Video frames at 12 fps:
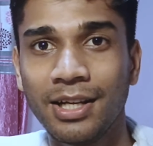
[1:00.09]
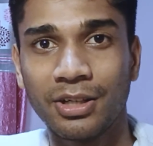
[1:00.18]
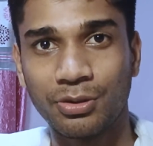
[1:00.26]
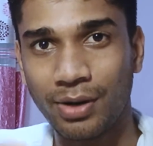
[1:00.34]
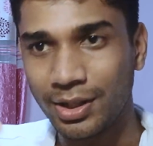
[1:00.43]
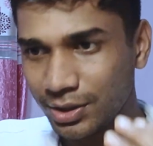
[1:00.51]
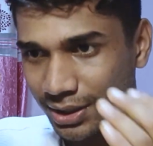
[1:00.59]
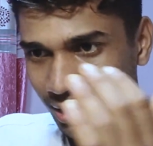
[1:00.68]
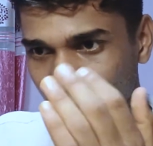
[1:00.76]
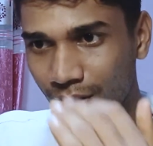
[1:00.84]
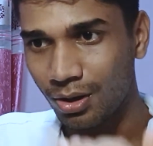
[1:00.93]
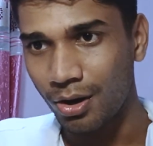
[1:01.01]
you are
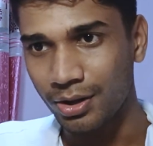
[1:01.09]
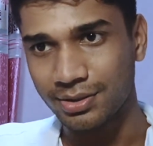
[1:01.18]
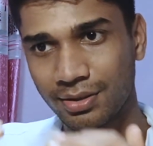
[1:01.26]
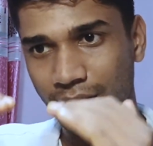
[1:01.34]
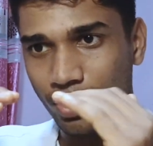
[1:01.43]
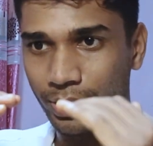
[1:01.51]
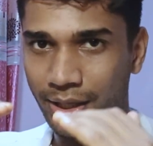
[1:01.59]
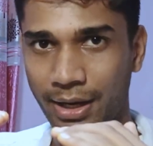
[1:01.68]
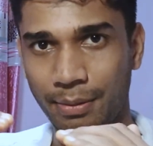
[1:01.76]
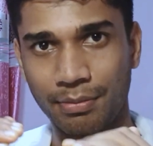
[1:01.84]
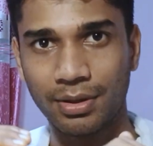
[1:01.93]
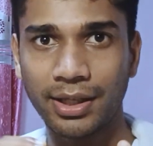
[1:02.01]
seeing on the logs.
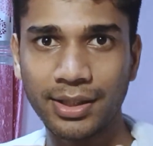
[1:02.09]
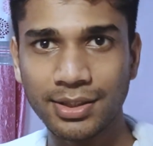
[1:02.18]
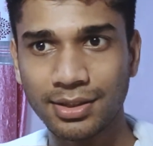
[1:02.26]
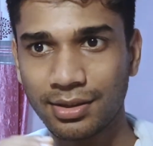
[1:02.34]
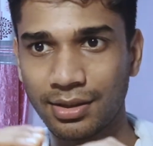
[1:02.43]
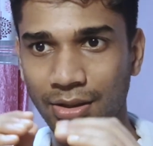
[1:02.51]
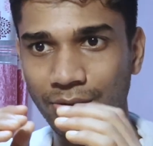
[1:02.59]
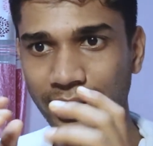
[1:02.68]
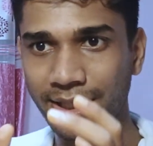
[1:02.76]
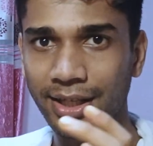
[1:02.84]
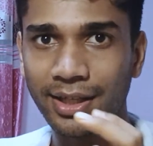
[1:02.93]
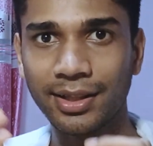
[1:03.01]
Okay, Git is
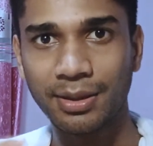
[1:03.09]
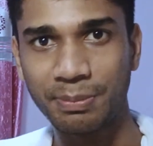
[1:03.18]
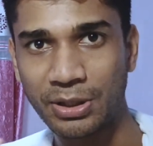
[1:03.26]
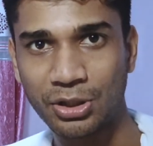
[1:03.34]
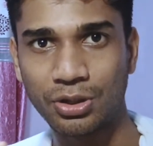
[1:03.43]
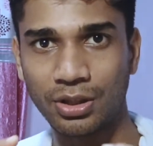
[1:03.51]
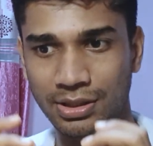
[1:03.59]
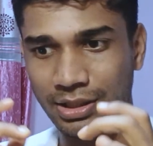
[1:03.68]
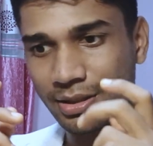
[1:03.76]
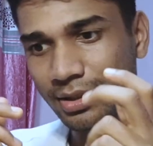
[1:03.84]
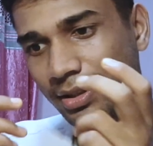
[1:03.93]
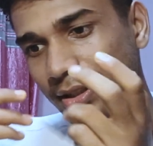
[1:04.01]
taking the pictures,
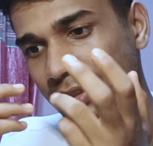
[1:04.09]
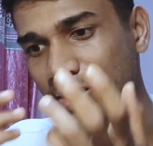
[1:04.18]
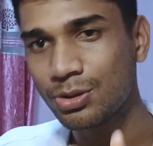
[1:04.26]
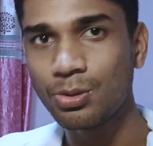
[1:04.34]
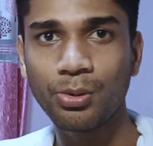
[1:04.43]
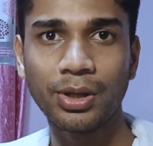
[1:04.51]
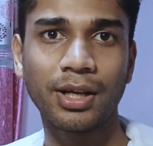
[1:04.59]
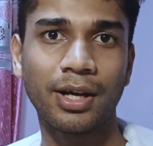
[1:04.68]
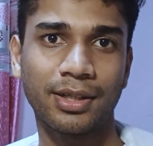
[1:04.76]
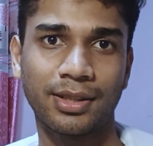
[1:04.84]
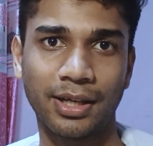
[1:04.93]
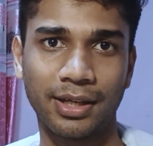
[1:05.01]
Git is storing
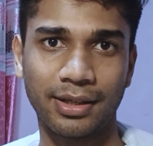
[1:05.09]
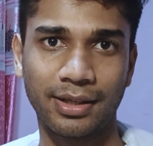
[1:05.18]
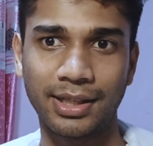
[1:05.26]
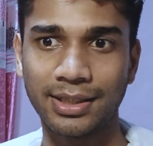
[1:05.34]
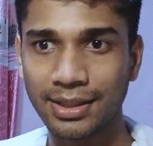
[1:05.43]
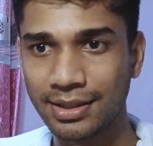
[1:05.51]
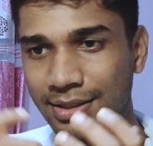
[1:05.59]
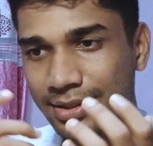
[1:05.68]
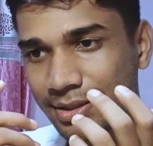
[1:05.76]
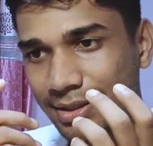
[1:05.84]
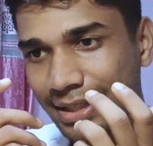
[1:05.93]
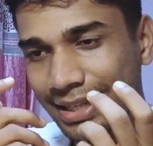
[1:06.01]
our thing, right? Git
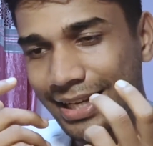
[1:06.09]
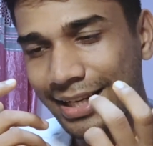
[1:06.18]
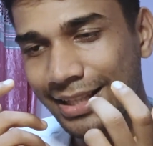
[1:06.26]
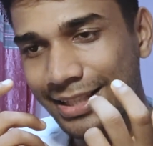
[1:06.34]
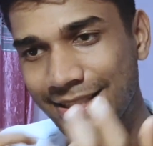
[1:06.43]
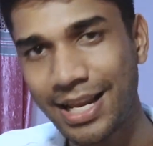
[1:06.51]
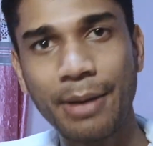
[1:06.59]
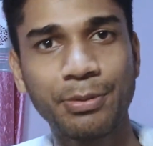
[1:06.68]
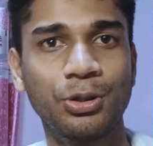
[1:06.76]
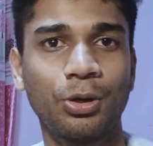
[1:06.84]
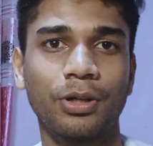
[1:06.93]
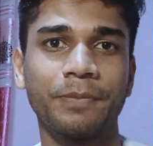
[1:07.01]
is taking the
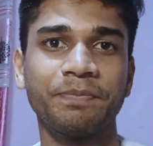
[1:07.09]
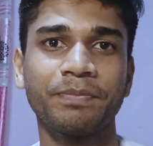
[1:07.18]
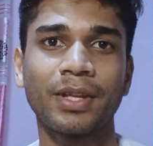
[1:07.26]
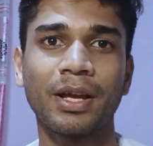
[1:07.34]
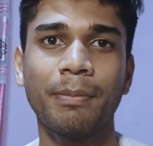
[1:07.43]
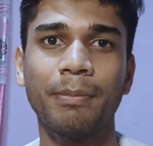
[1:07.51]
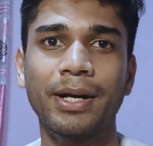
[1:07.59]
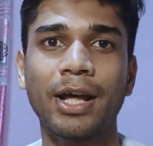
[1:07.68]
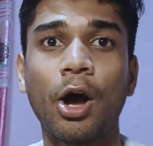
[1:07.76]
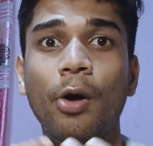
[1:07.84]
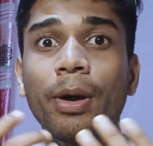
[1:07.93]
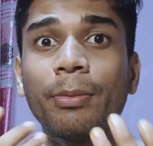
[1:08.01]
snapshot, but
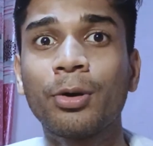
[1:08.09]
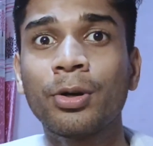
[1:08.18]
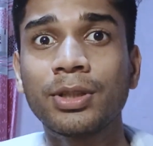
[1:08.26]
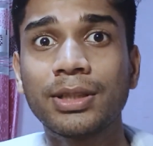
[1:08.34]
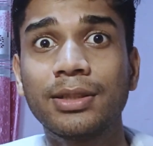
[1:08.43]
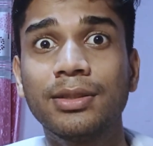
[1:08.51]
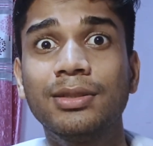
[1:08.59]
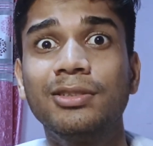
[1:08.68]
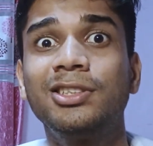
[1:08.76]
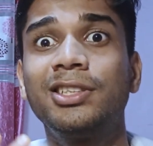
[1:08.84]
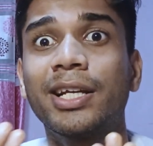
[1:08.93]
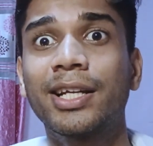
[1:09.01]
how I'm gonna
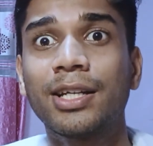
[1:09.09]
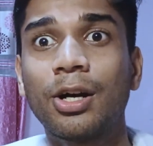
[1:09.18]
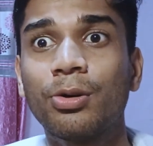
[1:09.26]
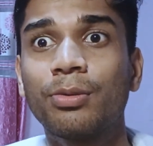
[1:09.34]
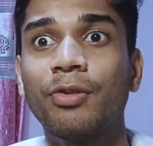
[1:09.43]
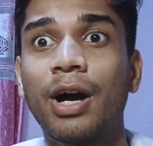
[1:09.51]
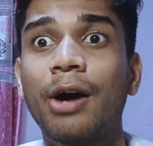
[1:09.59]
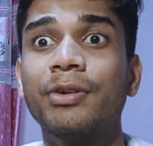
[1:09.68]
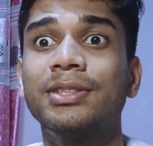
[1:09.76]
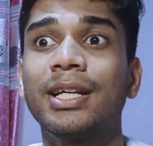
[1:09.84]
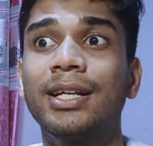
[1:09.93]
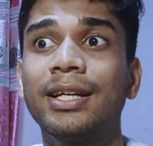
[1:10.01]
check it out, how
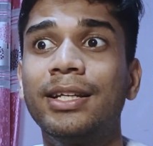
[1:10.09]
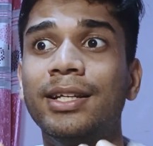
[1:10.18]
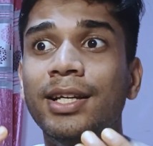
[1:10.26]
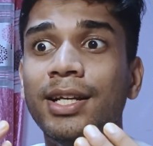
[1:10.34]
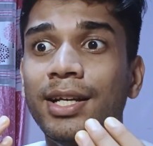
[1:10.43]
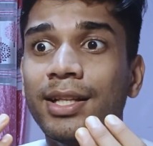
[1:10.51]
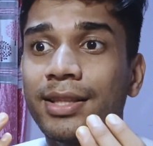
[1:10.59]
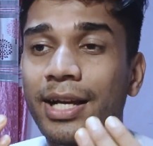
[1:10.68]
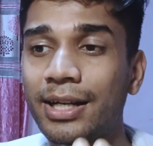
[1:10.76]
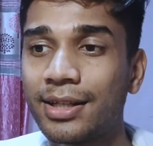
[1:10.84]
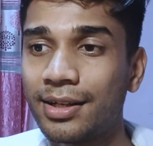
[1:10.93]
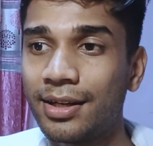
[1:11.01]
exactly
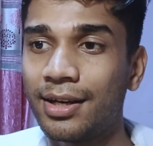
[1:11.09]
that